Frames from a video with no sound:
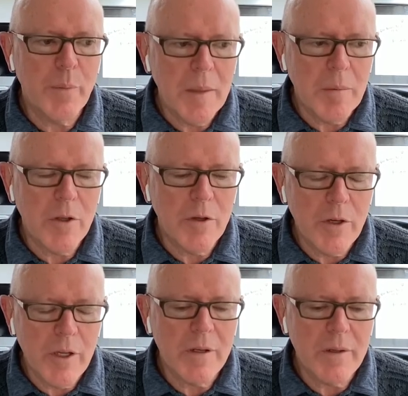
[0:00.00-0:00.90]
people who
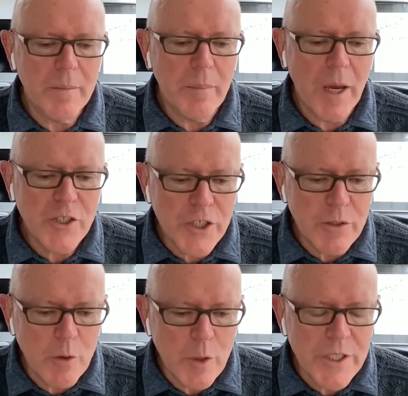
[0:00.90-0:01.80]
can puncture
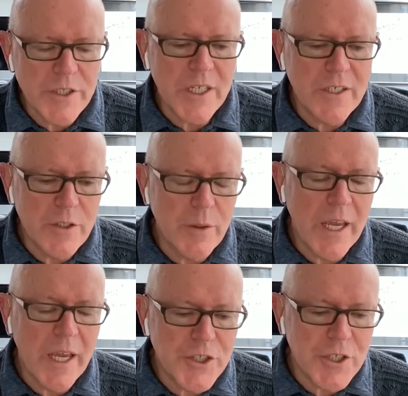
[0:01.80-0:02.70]
groins and do
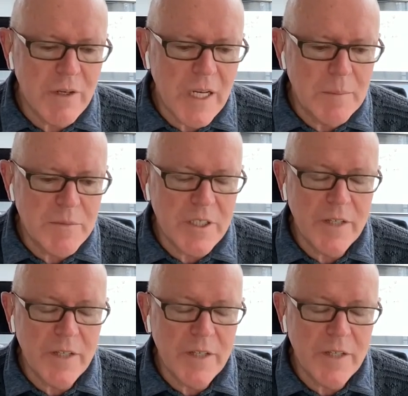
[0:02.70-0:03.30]
angiograms,